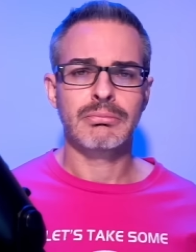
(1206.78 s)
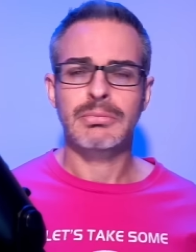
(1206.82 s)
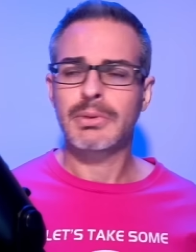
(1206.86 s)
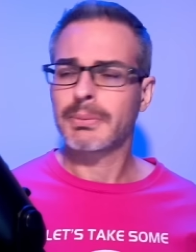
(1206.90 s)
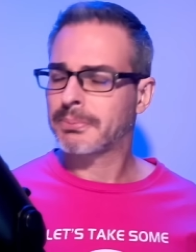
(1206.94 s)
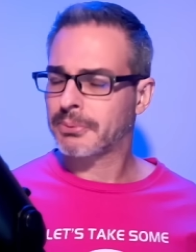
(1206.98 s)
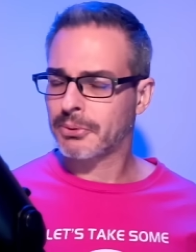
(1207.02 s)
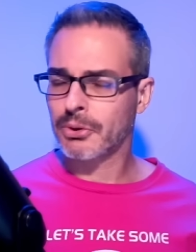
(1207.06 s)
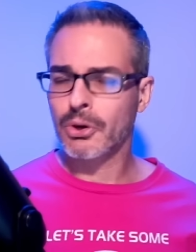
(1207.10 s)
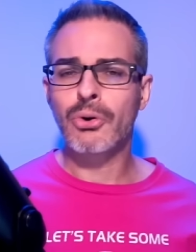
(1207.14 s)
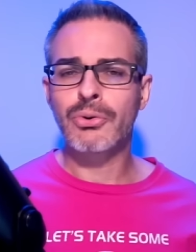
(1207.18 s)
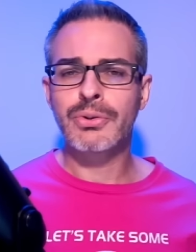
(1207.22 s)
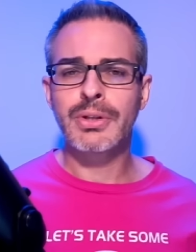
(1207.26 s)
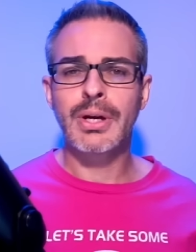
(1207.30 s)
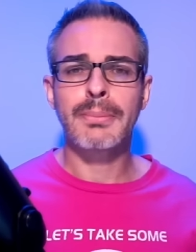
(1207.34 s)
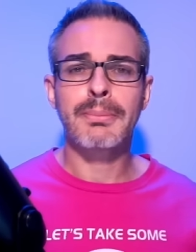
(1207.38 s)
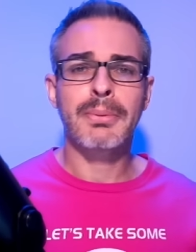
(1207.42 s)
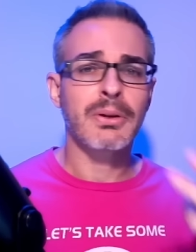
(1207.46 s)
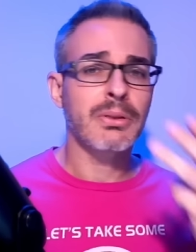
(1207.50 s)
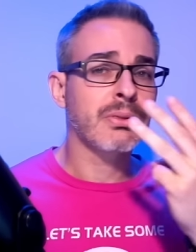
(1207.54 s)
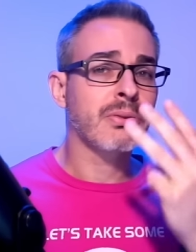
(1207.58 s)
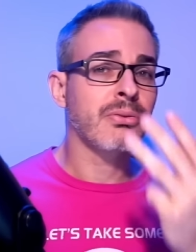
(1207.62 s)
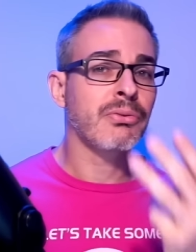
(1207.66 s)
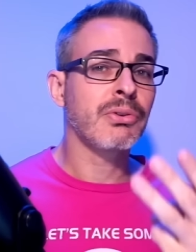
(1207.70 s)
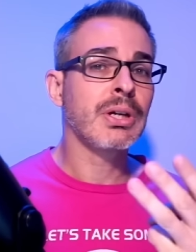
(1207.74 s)
the Pro number
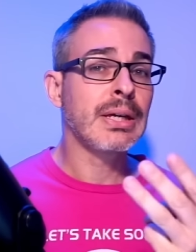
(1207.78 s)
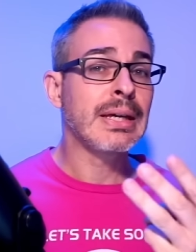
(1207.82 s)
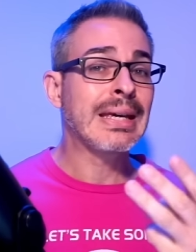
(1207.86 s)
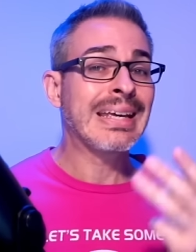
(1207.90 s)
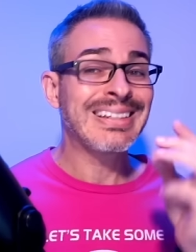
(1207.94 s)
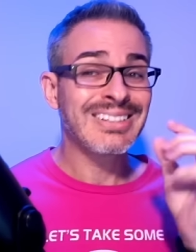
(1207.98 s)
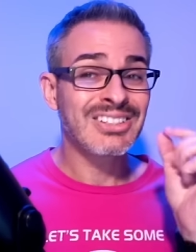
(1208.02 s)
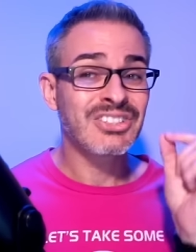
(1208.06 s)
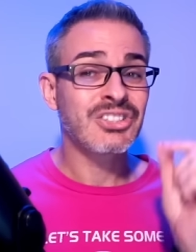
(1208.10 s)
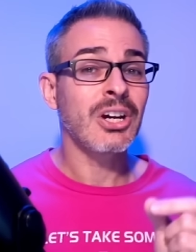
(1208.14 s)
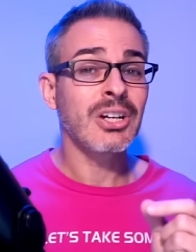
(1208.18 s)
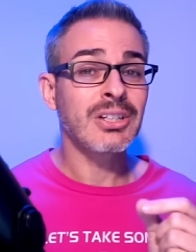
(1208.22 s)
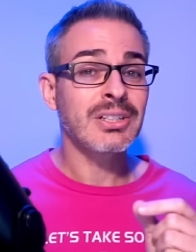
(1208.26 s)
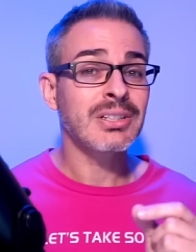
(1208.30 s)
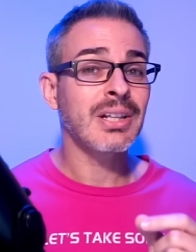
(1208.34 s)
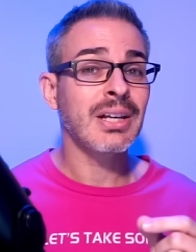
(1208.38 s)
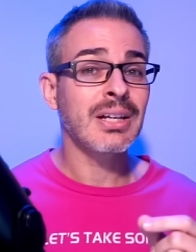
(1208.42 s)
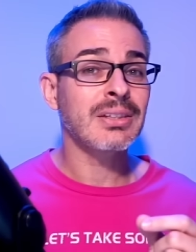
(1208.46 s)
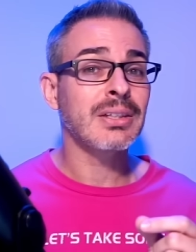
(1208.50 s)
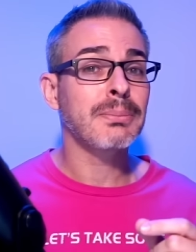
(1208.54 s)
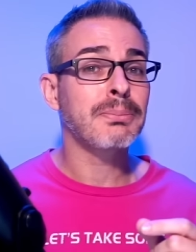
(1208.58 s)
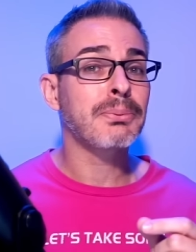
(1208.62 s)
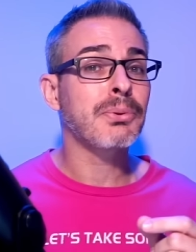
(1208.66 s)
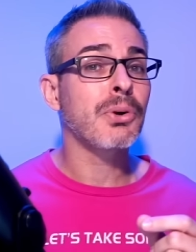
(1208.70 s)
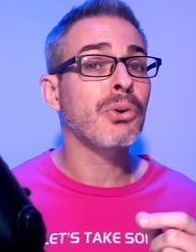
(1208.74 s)
3, and just like
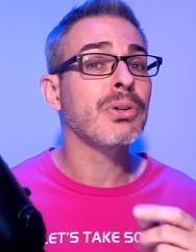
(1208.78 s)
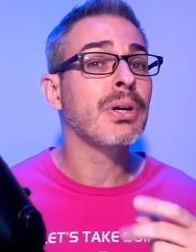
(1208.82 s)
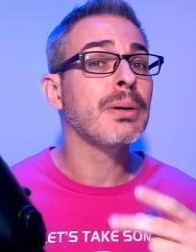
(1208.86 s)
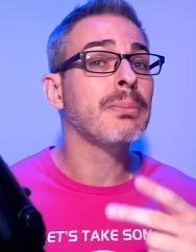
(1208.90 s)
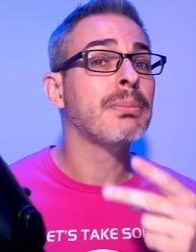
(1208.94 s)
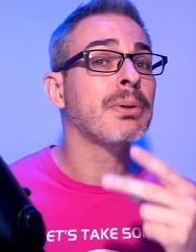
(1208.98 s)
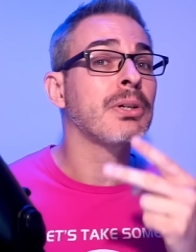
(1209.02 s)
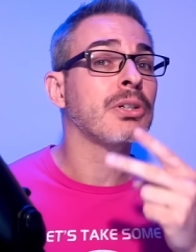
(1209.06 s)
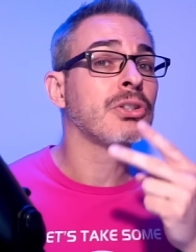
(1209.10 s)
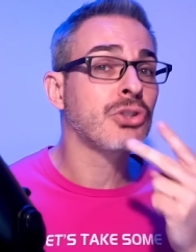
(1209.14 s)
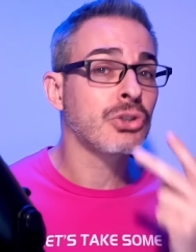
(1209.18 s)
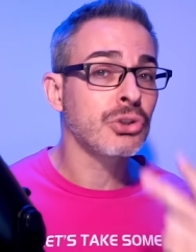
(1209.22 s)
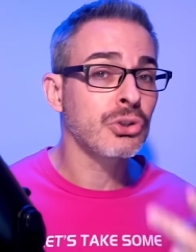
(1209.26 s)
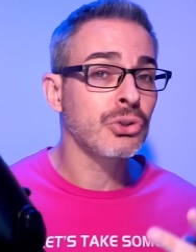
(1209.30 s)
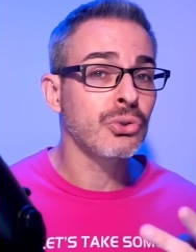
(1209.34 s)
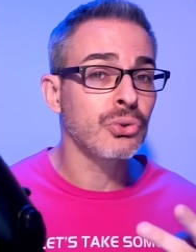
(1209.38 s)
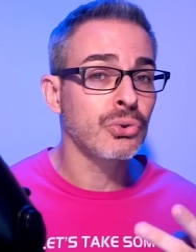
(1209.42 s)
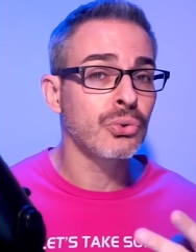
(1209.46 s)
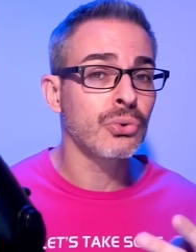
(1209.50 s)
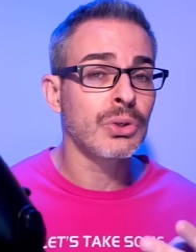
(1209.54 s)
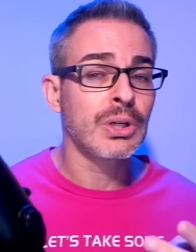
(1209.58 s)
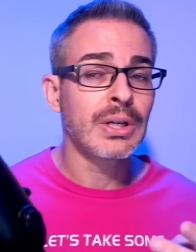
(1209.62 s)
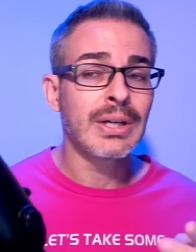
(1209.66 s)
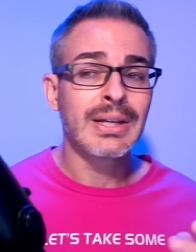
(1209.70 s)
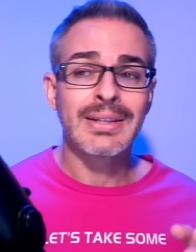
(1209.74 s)
the Pro number
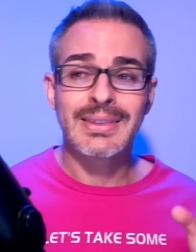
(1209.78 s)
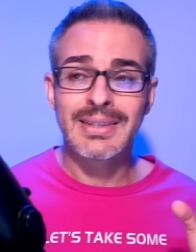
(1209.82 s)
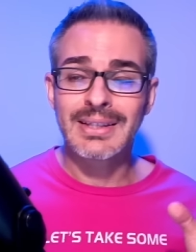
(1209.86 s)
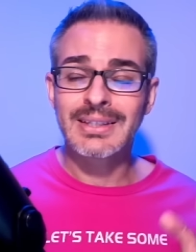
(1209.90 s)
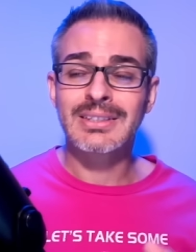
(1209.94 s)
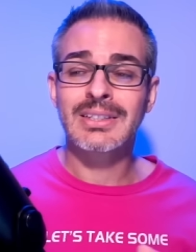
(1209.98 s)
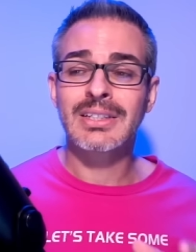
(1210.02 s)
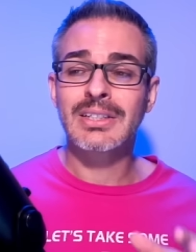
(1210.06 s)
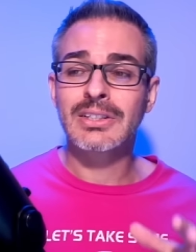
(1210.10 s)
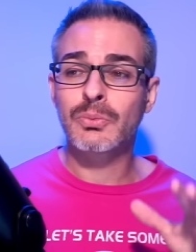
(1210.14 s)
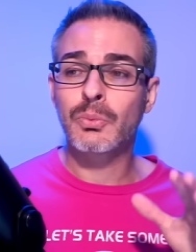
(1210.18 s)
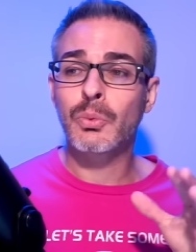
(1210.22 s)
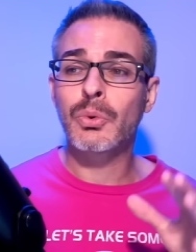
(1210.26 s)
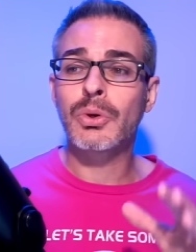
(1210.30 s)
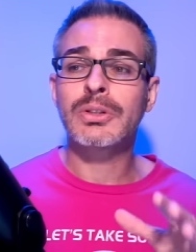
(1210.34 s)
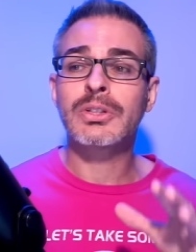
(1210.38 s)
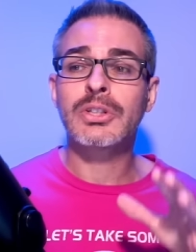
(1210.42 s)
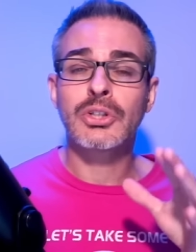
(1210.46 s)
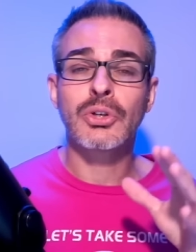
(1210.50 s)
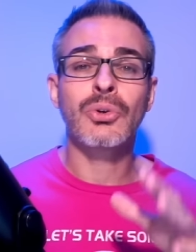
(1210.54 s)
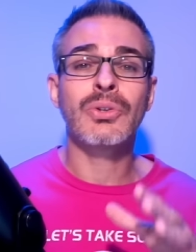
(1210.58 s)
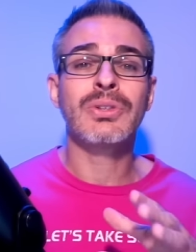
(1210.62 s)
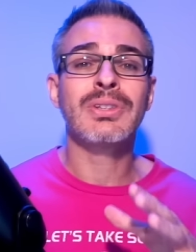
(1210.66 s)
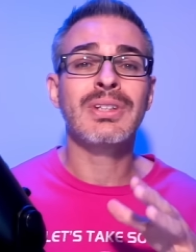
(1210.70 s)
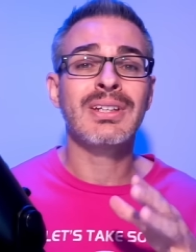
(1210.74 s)
2, this is what
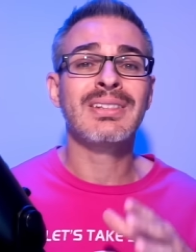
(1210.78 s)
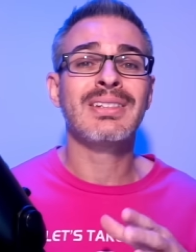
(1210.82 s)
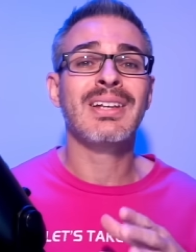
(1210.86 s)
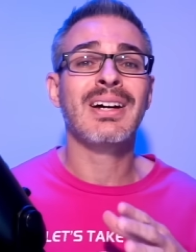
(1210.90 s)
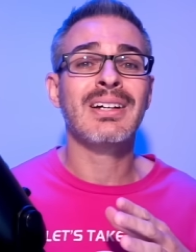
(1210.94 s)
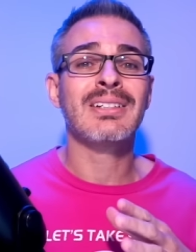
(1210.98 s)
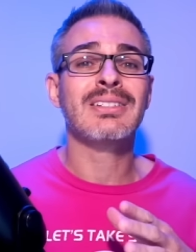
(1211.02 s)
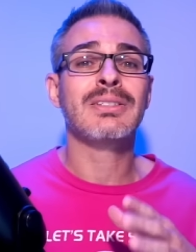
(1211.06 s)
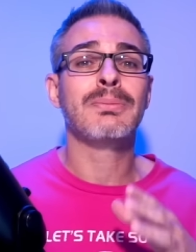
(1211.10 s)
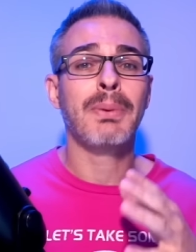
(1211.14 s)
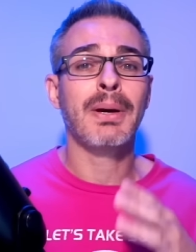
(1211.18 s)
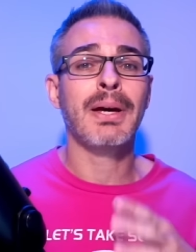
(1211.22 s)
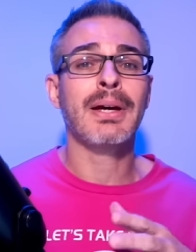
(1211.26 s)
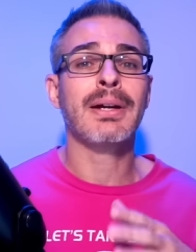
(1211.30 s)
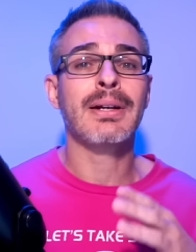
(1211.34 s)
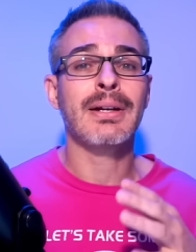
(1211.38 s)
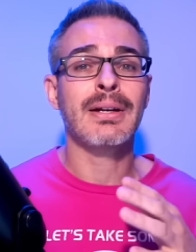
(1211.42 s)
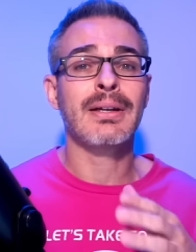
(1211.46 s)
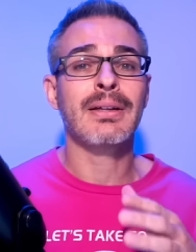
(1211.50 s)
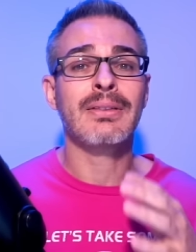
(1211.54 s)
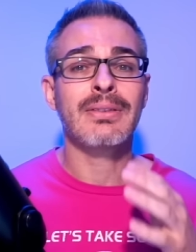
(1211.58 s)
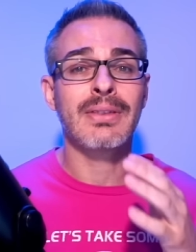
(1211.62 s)
Hyundai does better